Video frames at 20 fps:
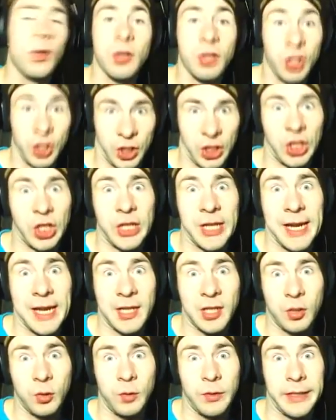You're such an
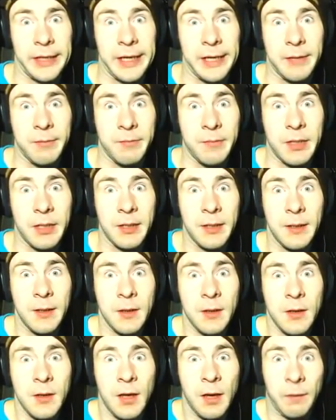asshole, game.
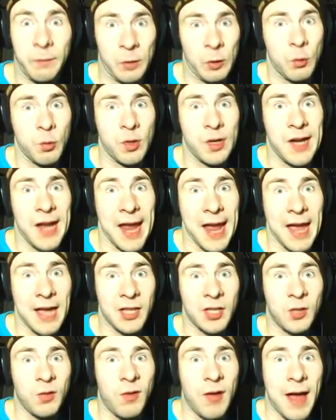If you were an
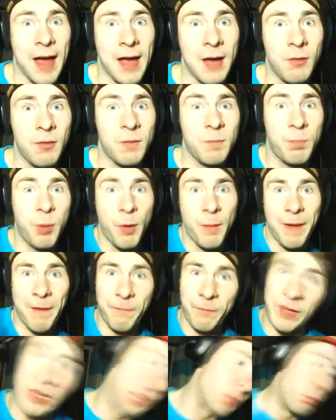asshole, I would put my
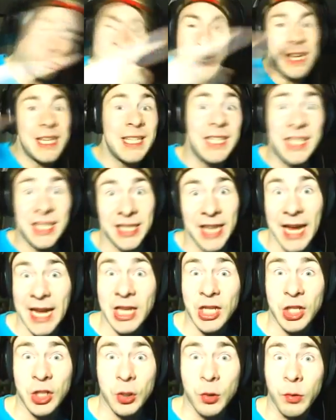finger right
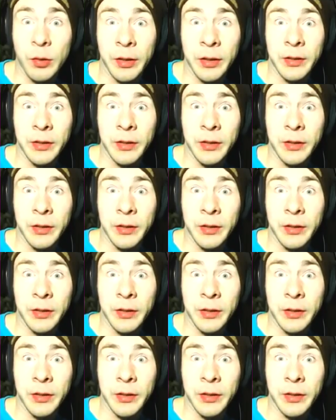inside you.